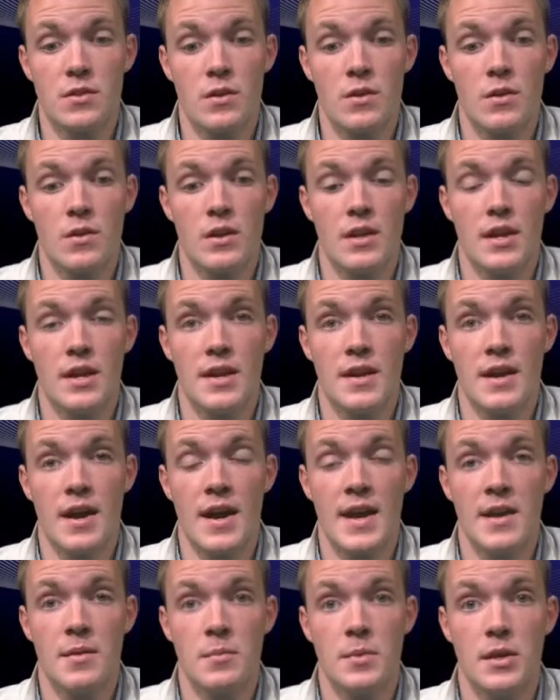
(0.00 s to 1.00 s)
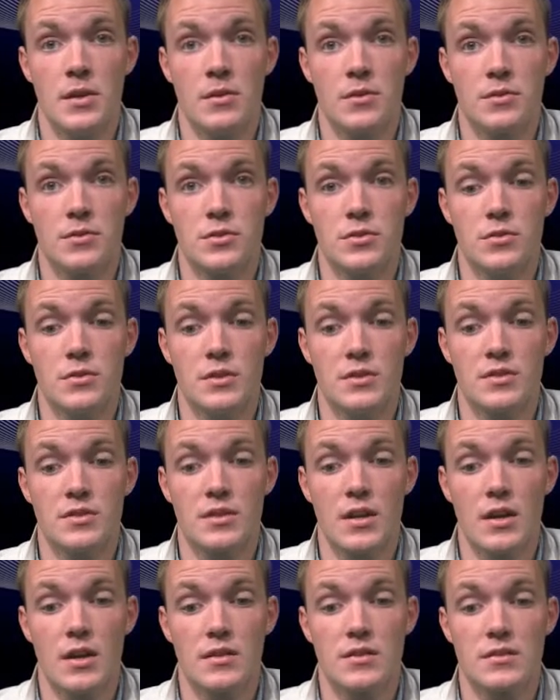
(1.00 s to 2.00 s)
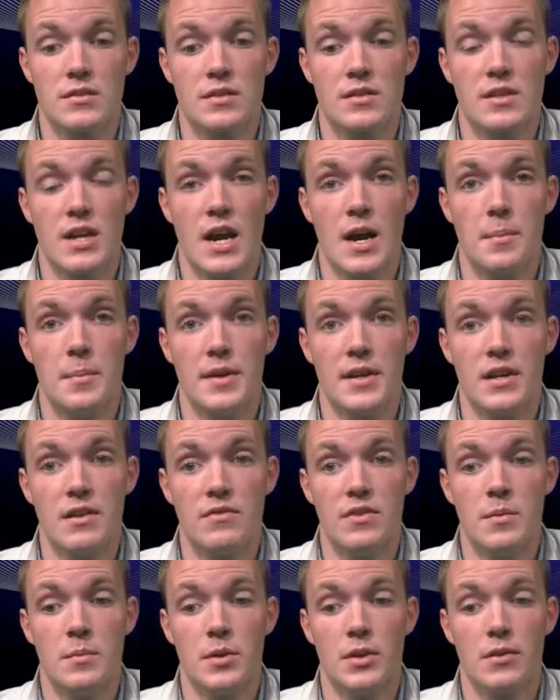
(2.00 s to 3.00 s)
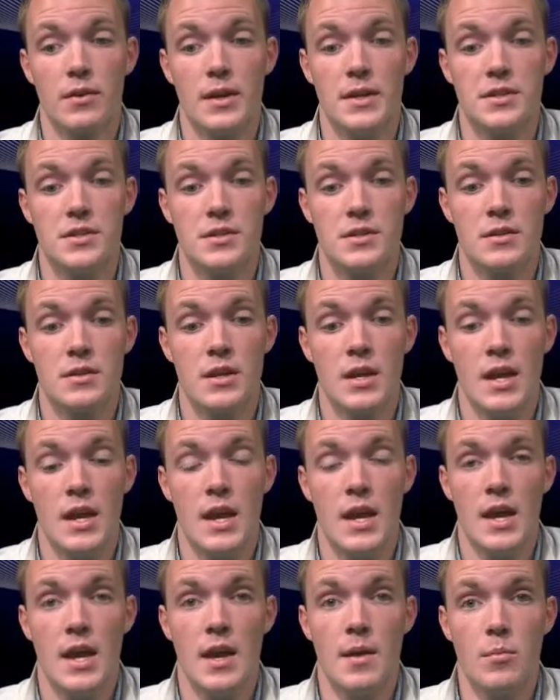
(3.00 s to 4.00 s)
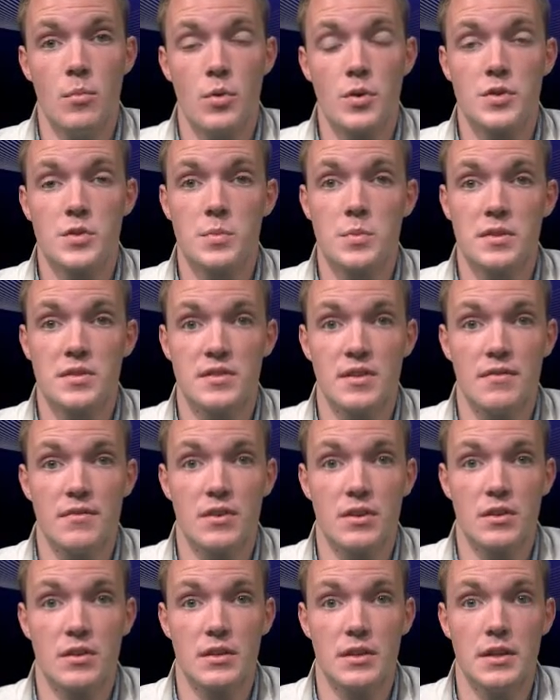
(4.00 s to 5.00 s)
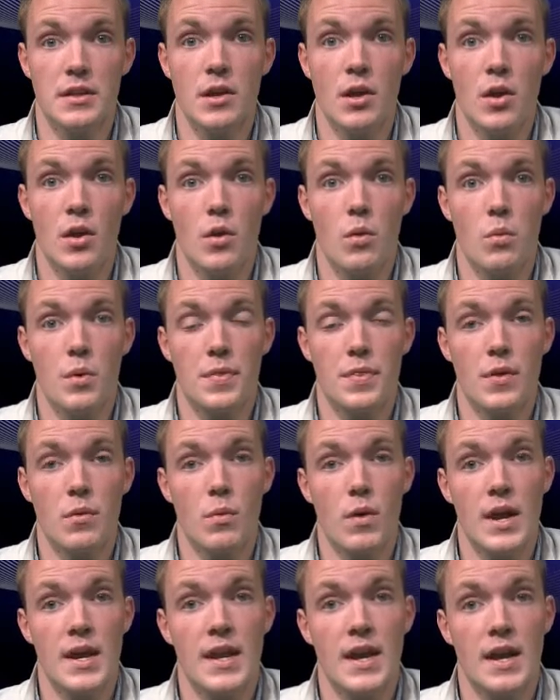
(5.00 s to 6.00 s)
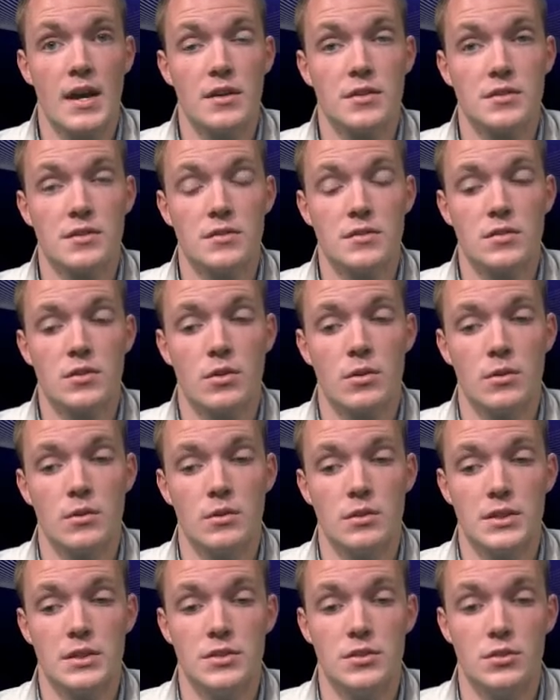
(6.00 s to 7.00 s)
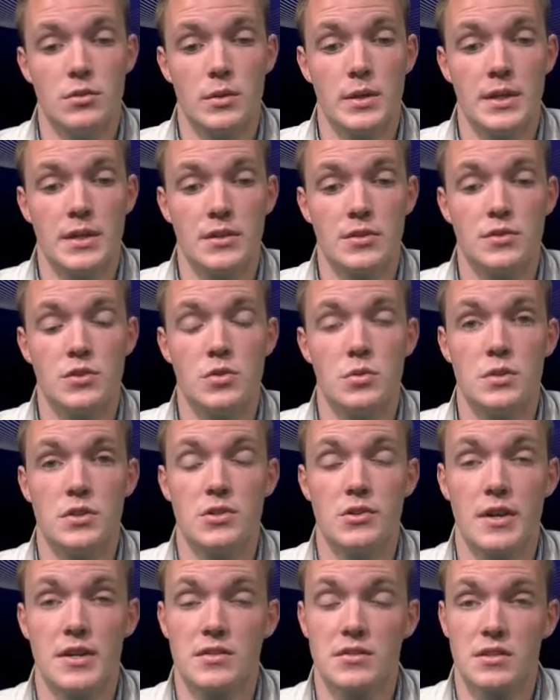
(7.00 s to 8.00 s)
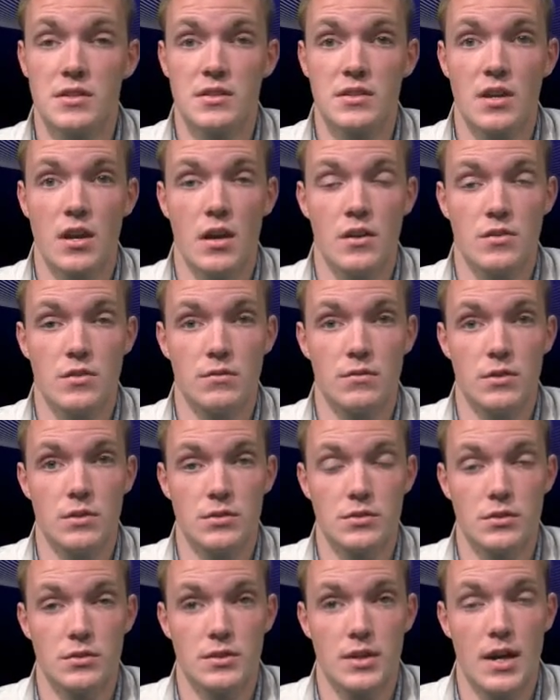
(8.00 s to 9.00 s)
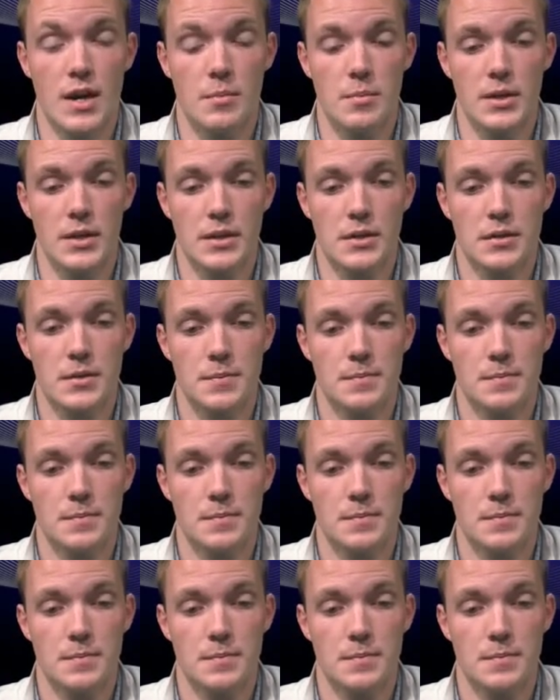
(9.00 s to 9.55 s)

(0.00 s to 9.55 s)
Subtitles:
Arnt, and I am here to discuss the topic of immigration, and more specifically, what the White House is currently doing to address this controversial topic.